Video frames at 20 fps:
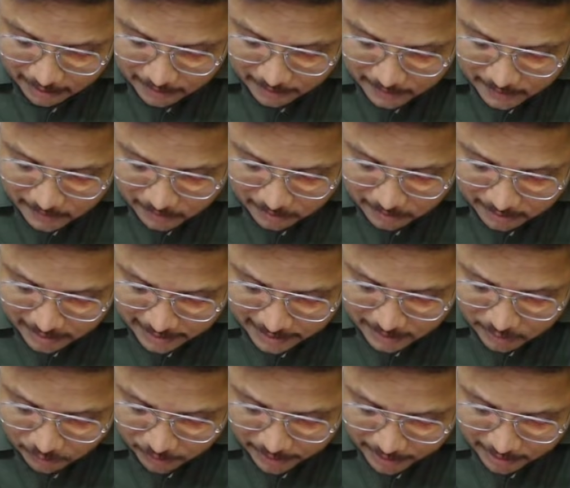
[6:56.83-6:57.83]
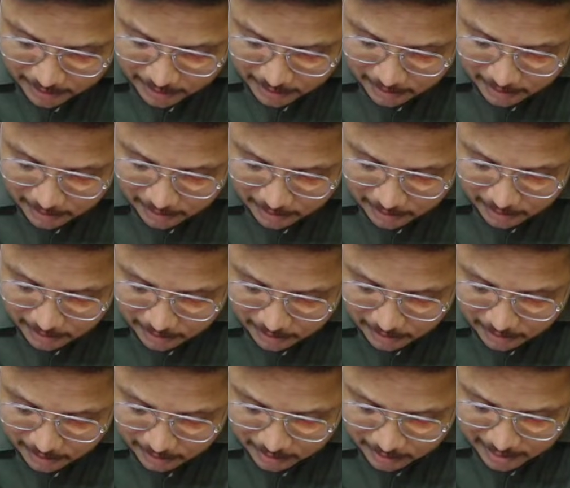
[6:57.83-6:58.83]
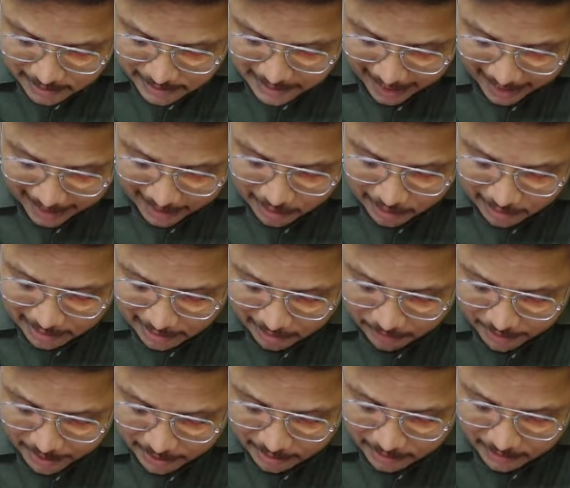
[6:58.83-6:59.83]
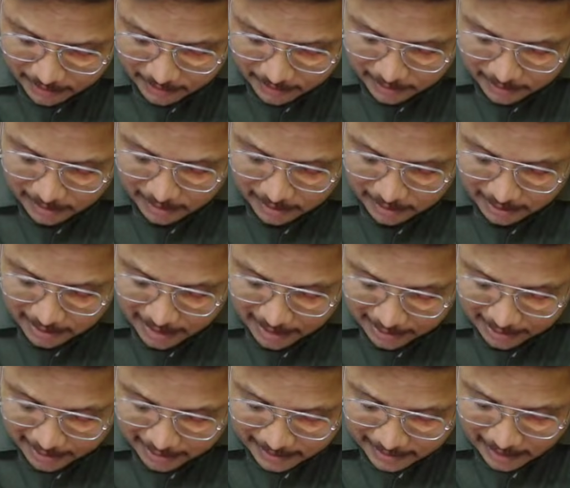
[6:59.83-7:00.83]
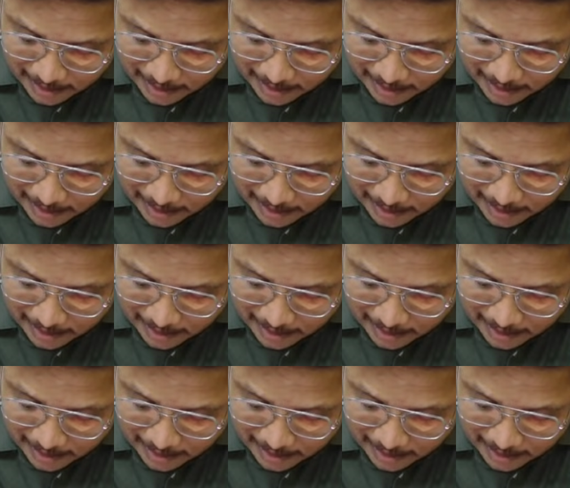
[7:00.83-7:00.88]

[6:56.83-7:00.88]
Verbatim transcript: So this width, this angular width, that is